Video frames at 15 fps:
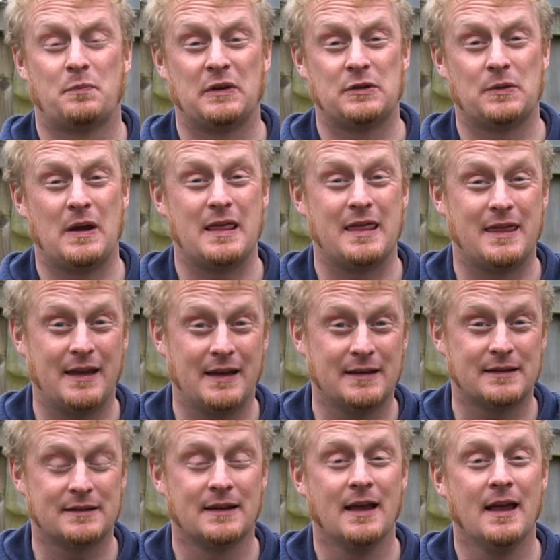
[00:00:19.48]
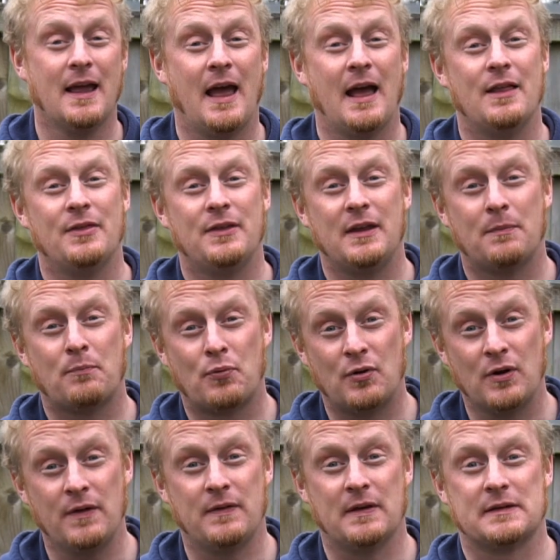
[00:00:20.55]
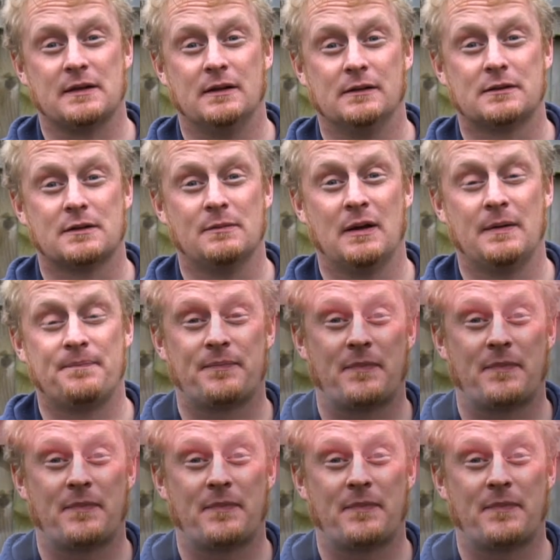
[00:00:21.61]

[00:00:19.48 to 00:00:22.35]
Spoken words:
between this and the previous Ultimate?